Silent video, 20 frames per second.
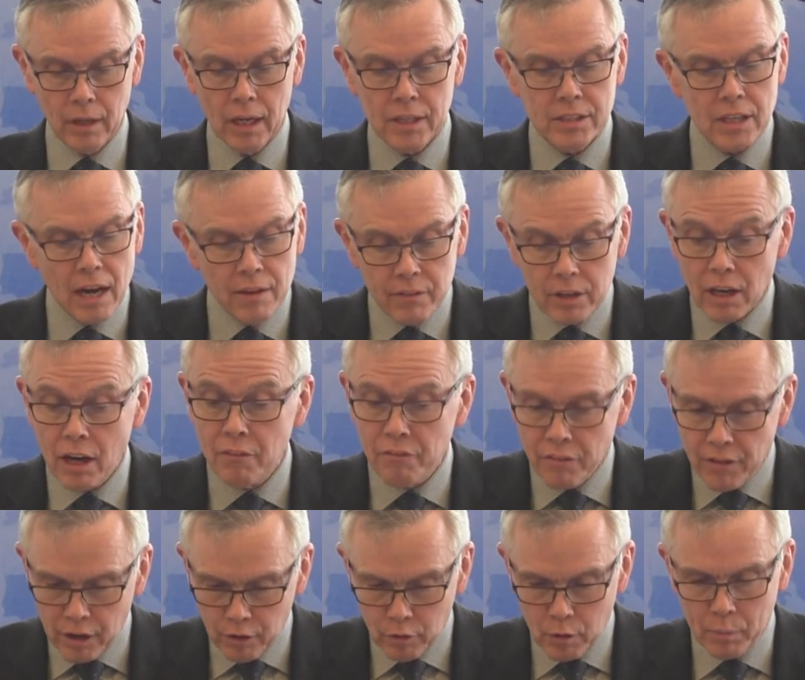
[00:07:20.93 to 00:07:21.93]
It's having a
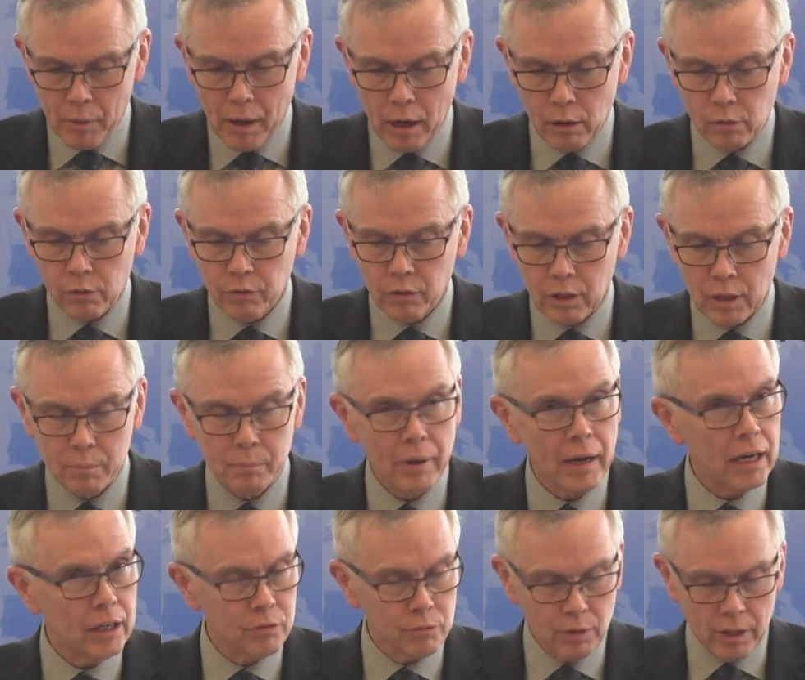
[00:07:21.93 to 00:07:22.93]
very powerful
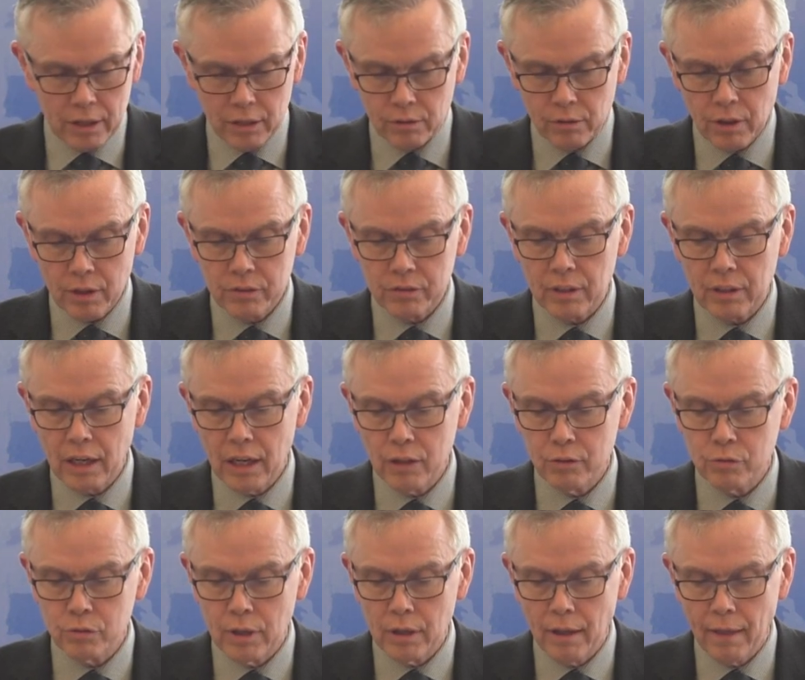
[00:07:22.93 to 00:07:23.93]
impact right across the
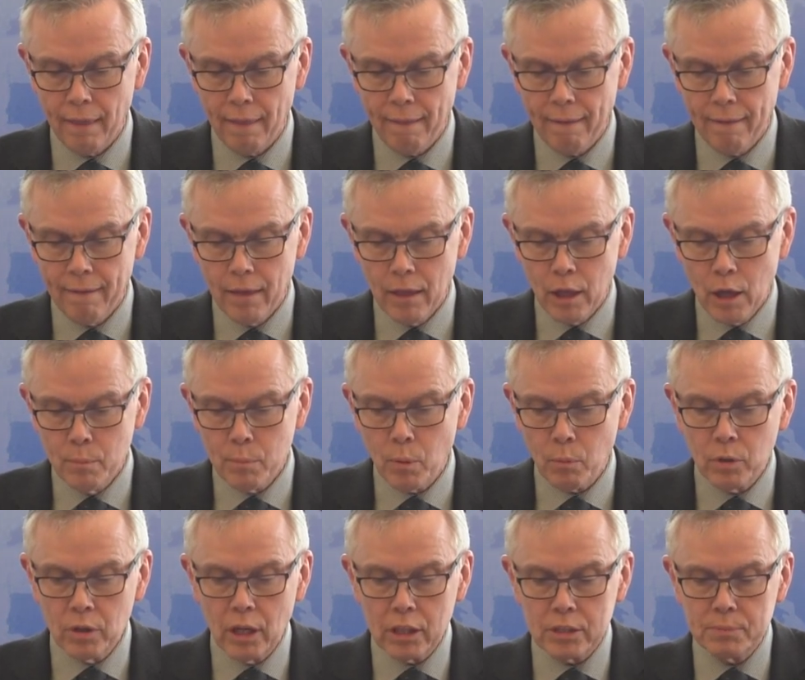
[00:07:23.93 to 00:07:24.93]
country,
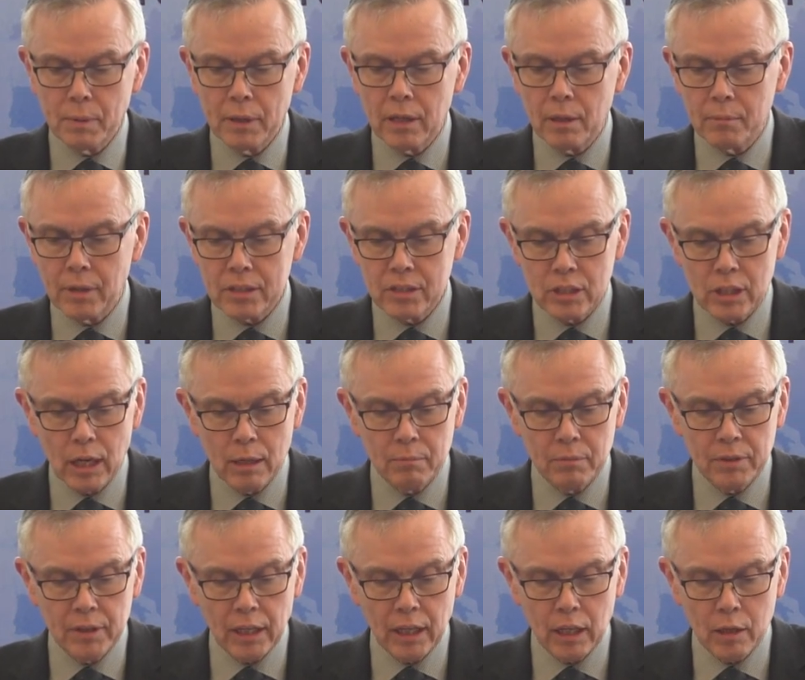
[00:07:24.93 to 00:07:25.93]
but we're not spending much
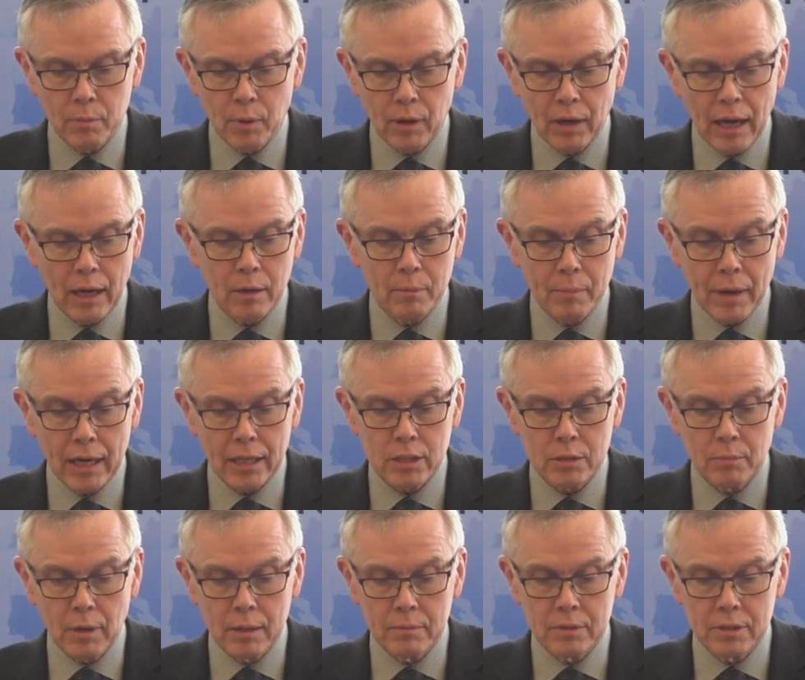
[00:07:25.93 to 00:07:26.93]
time thinking about how to
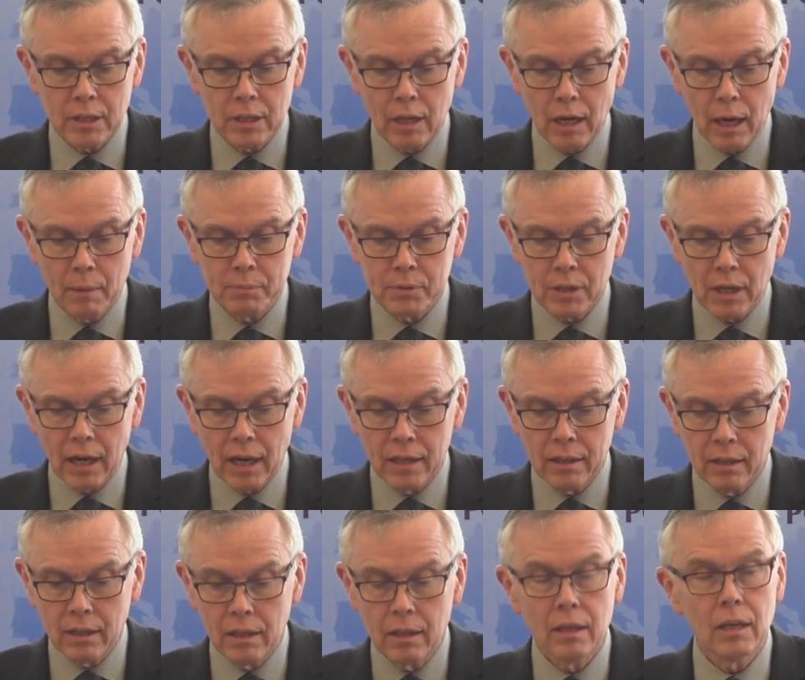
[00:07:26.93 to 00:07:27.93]
maximize the
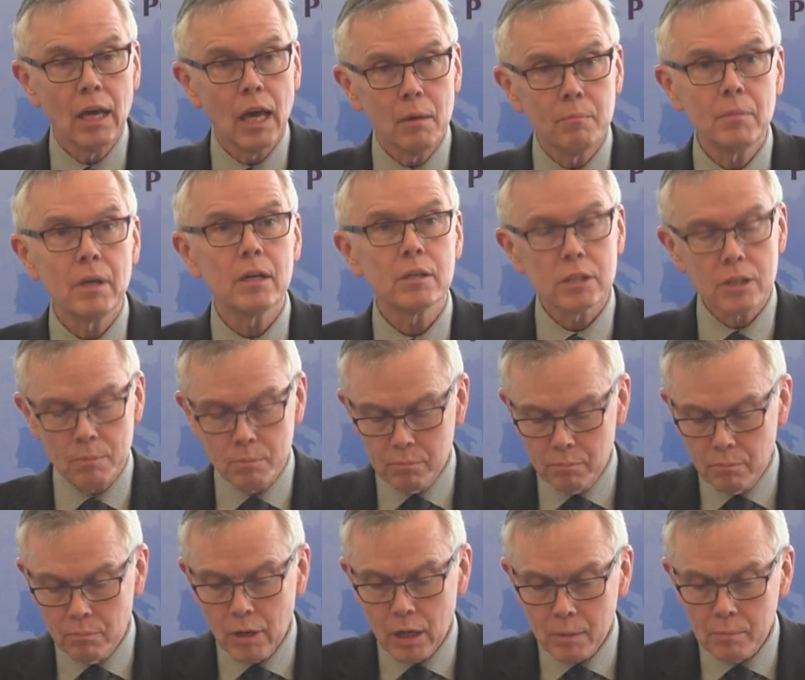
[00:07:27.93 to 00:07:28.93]
upside and
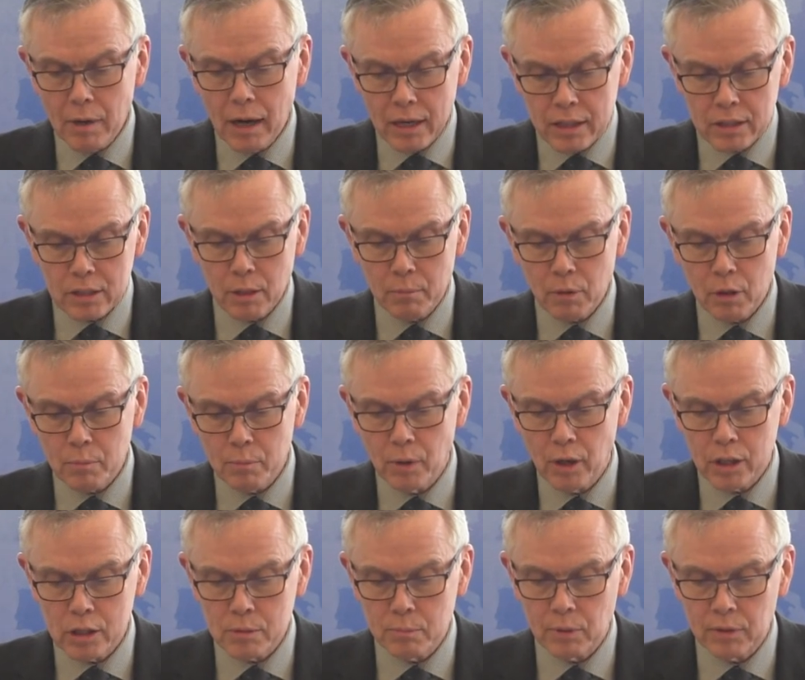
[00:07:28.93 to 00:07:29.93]
minimize some of the
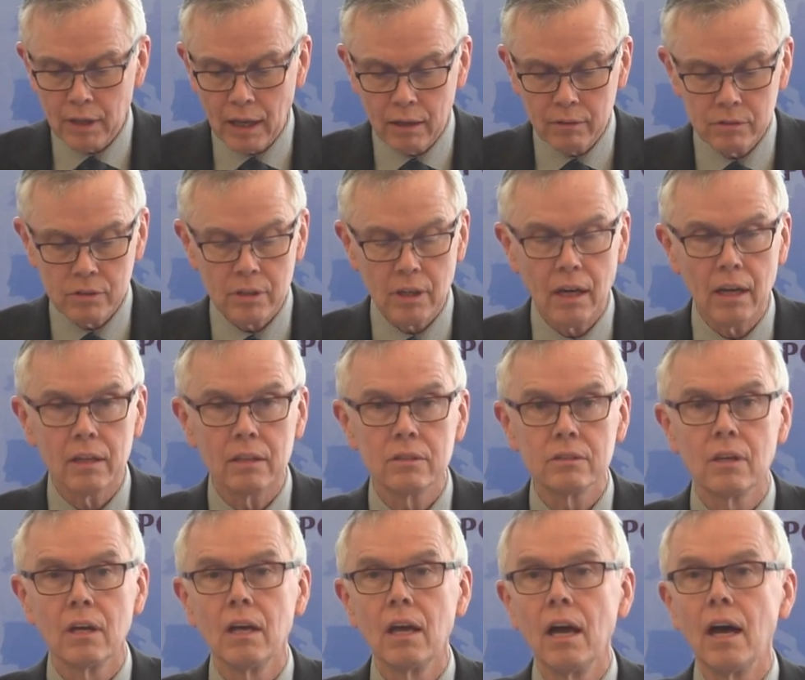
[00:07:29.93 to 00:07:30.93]
possible
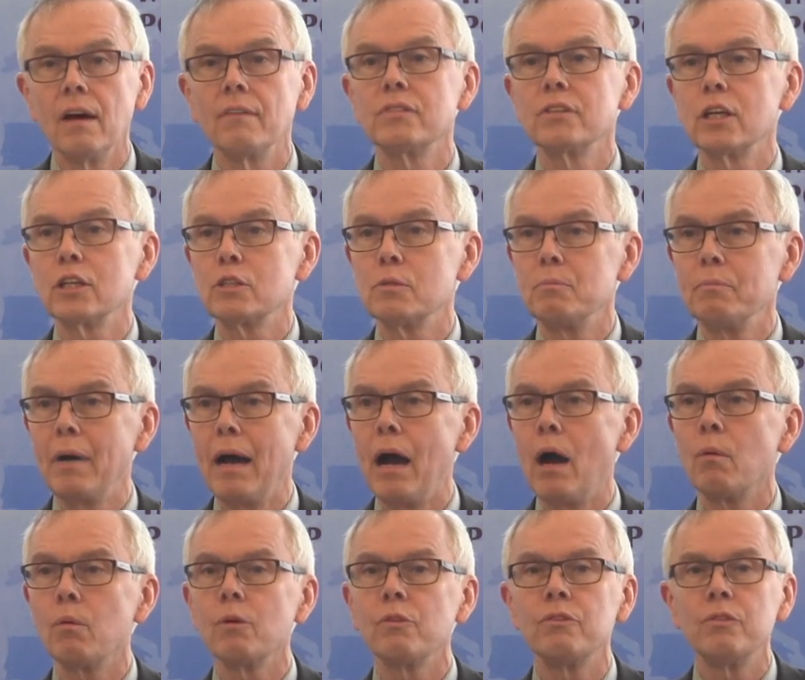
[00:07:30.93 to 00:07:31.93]
downsides of such
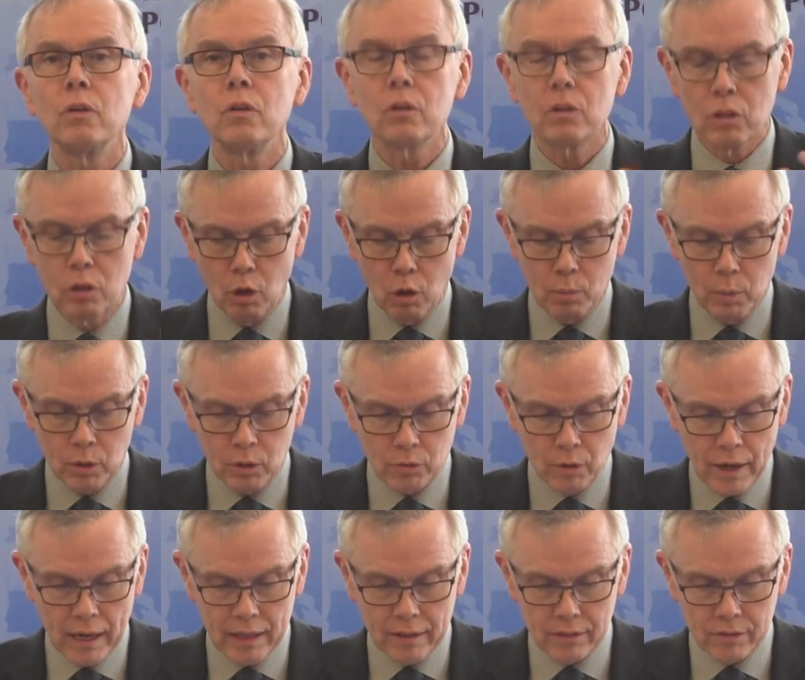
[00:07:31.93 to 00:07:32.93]
powerful global
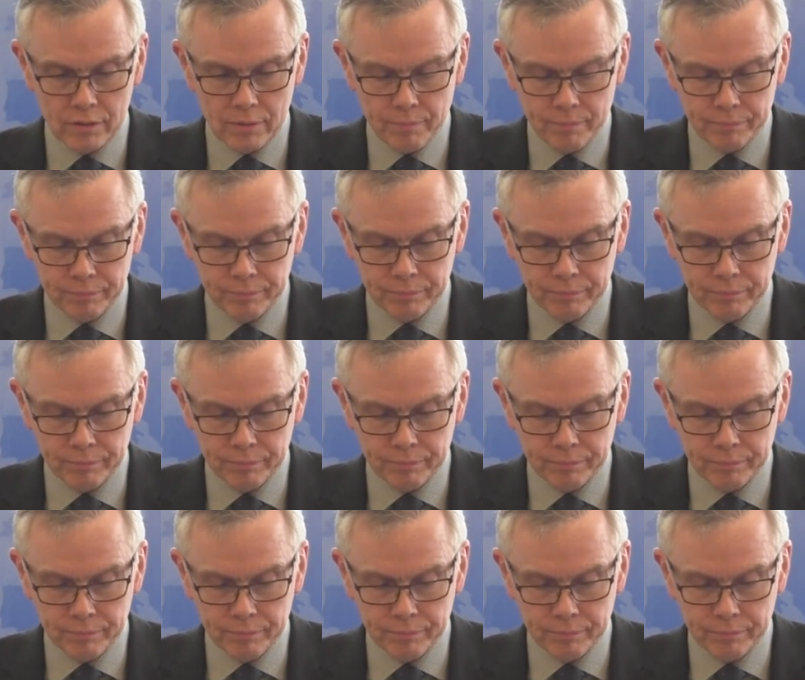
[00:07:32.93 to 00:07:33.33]
trends.